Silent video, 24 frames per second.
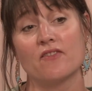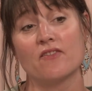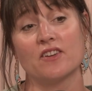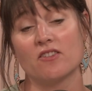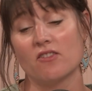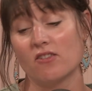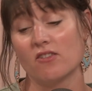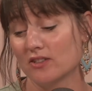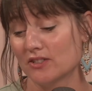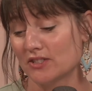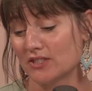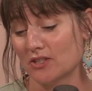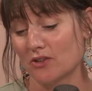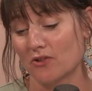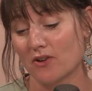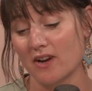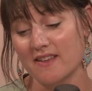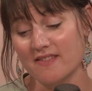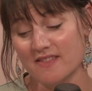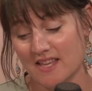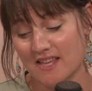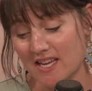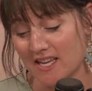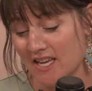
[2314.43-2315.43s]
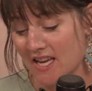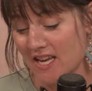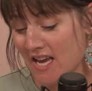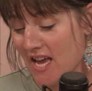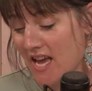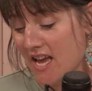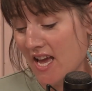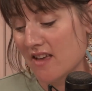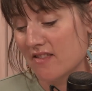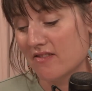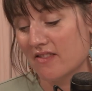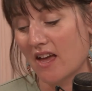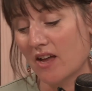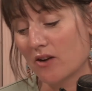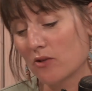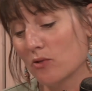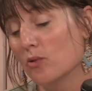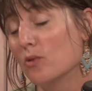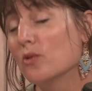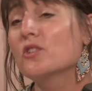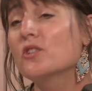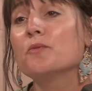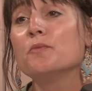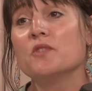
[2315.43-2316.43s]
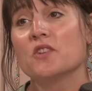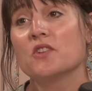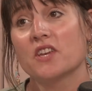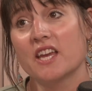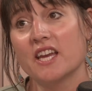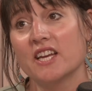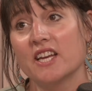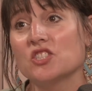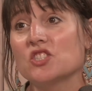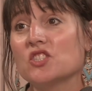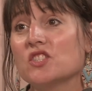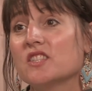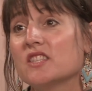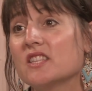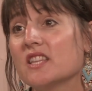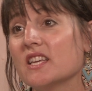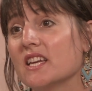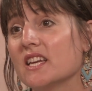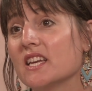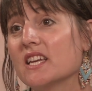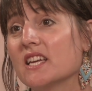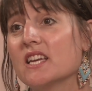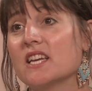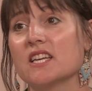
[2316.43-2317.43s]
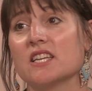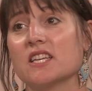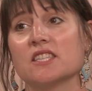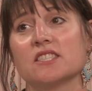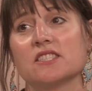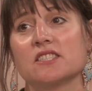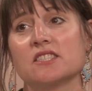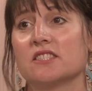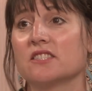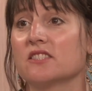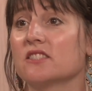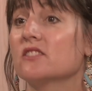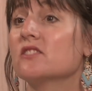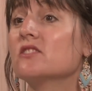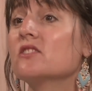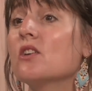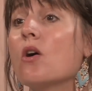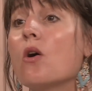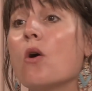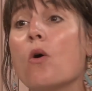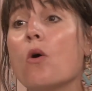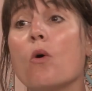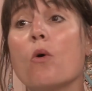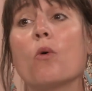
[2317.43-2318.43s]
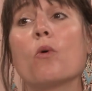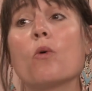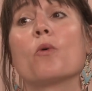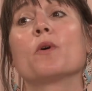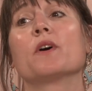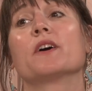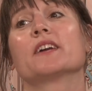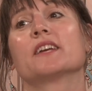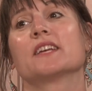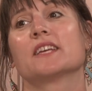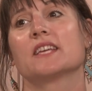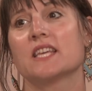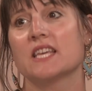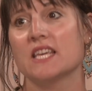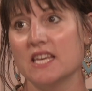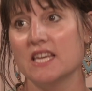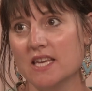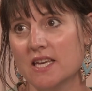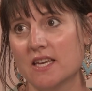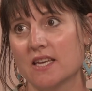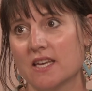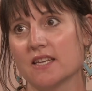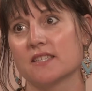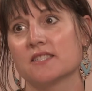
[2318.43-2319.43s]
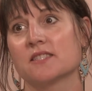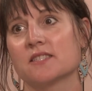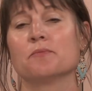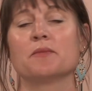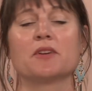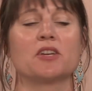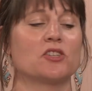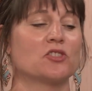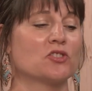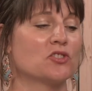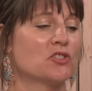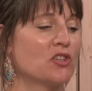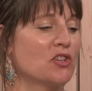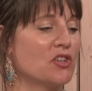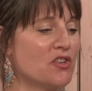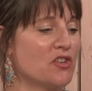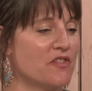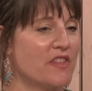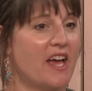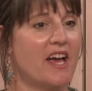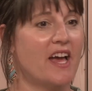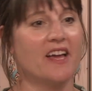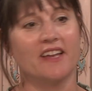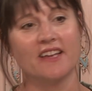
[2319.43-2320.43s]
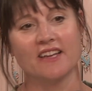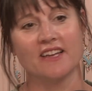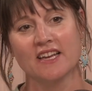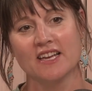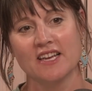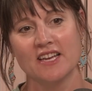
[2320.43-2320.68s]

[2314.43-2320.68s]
And also, I think that whole communication thing is so key to make sure that